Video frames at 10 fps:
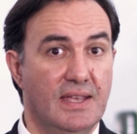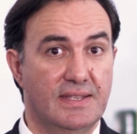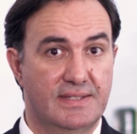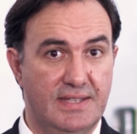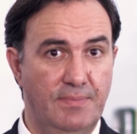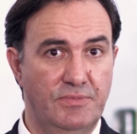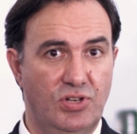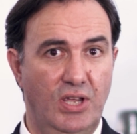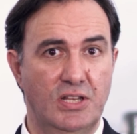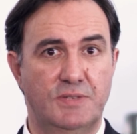Some
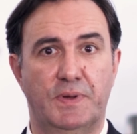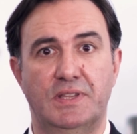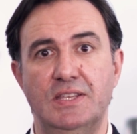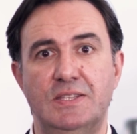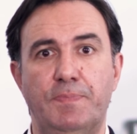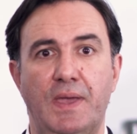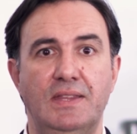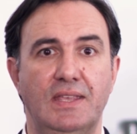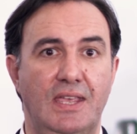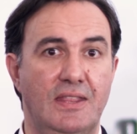traders
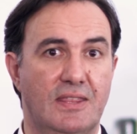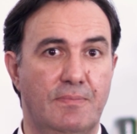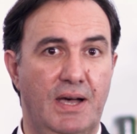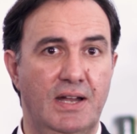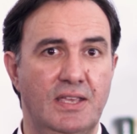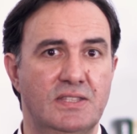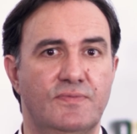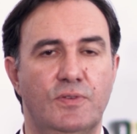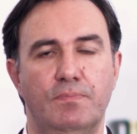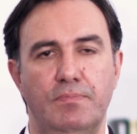participate in the markets
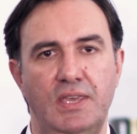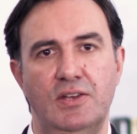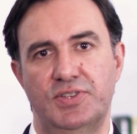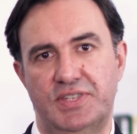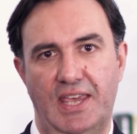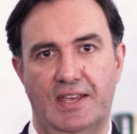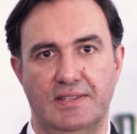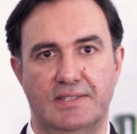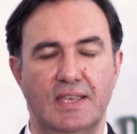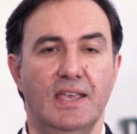for mere
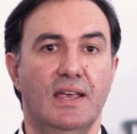seconds.